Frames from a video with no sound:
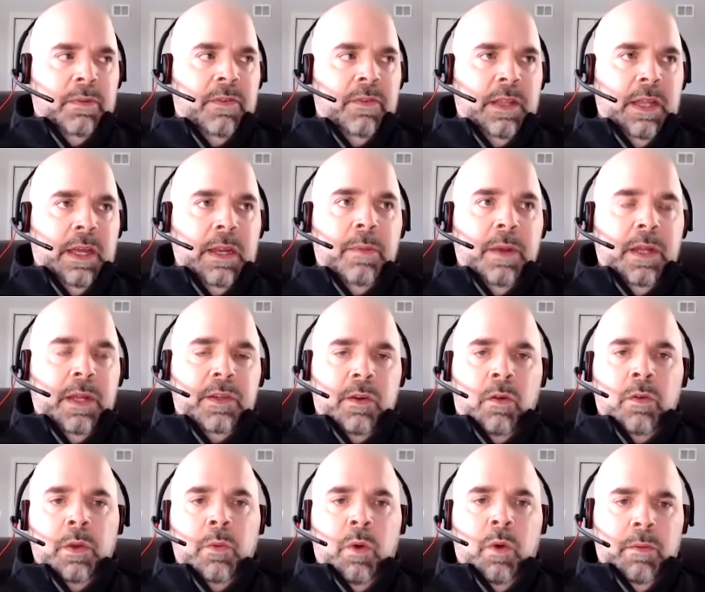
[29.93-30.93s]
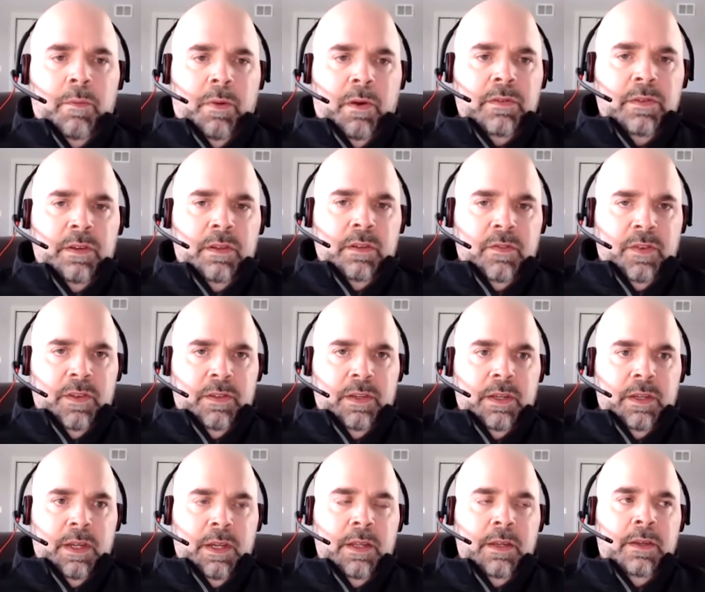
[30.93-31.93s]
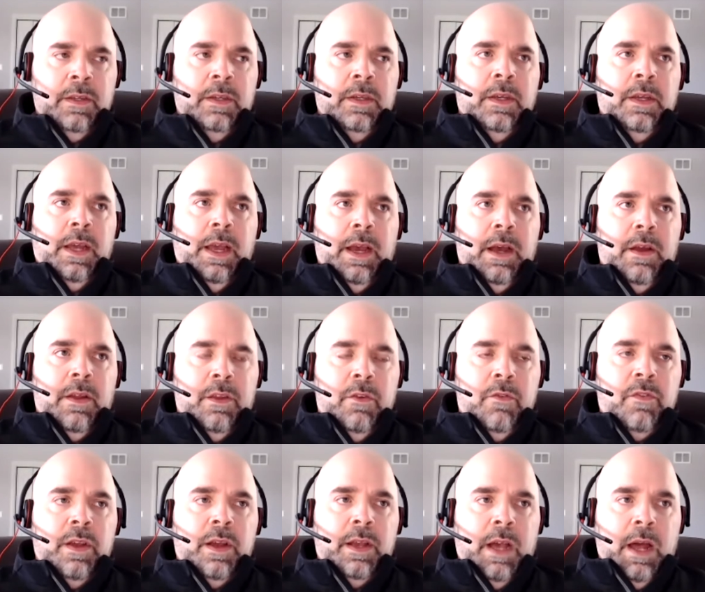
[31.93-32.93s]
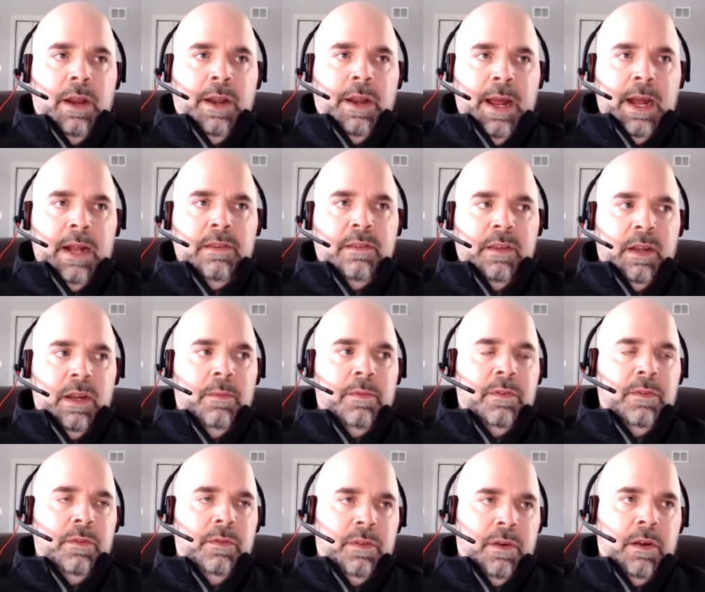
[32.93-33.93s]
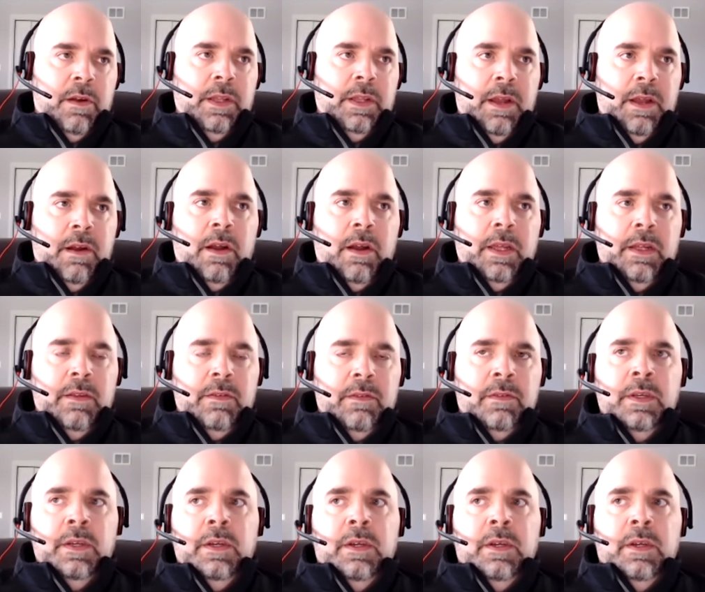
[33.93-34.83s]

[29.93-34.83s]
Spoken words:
landing page, only 1 person has visited it, and you've got an ad set up to target that audience.